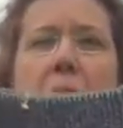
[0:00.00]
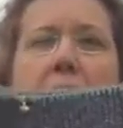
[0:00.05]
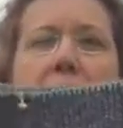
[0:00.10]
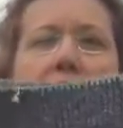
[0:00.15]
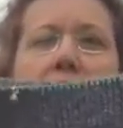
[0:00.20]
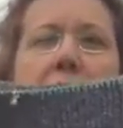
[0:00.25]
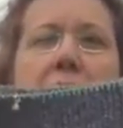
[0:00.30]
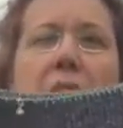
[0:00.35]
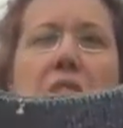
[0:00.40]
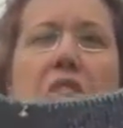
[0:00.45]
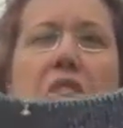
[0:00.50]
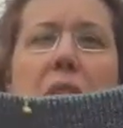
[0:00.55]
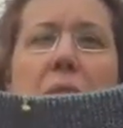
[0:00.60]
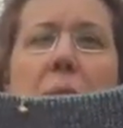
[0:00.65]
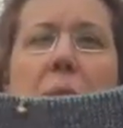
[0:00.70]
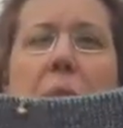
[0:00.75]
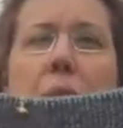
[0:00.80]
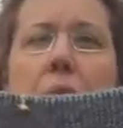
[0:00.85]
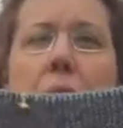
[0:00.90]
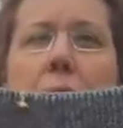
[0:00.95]
stitch
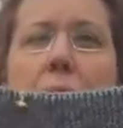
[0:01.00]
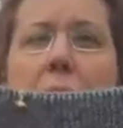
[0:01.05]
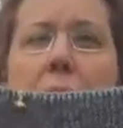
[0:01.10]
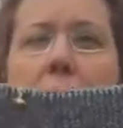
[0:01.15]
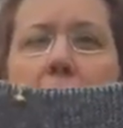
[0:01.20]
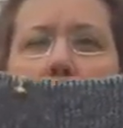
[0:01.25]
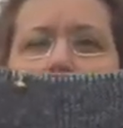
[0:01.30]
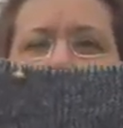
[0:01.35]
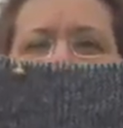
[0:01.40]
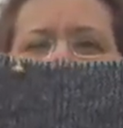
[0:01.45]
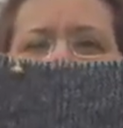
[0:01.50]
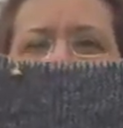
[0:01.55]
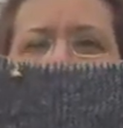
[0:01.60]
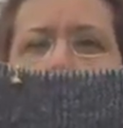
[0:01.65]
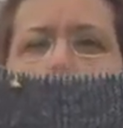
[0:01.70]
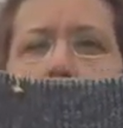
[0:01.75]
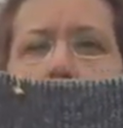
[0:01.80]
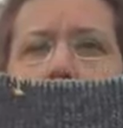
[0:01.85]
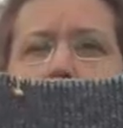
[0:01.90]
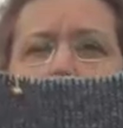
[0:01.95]
my row gauge but
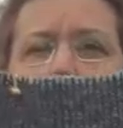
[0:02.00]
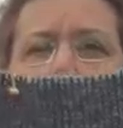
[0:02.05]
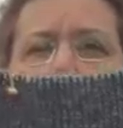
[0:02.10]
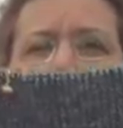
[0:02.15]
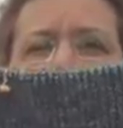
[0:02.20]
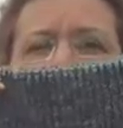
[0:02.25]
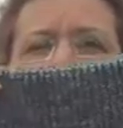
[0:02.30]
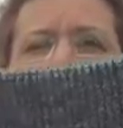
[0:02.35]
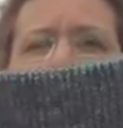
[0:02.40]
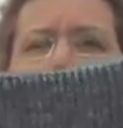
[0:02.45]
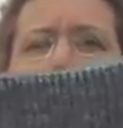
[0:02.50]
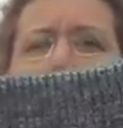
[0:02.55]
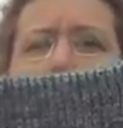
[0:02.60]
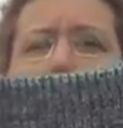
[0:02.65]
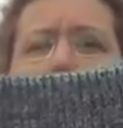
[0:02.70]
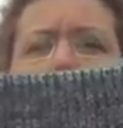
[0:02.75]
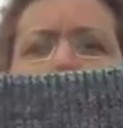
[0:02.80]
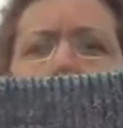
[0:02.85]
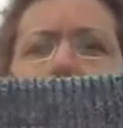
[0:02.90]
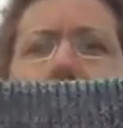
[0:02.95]
here's the
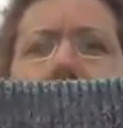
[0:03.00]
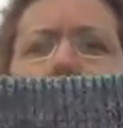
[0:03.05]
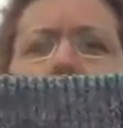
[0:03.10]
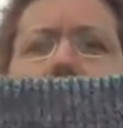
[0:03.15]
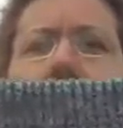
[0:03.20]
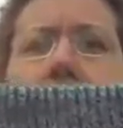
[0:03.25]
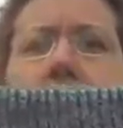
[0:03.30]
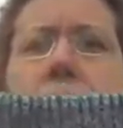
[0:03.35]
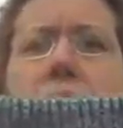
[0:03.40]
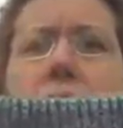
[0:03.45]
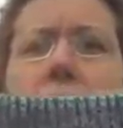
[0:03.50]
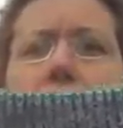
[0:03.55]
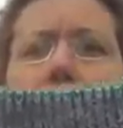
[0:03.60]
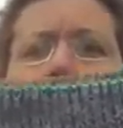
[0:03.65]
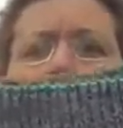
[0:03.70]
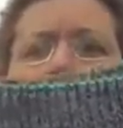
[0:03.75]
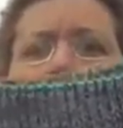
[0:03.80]
back I don't know if you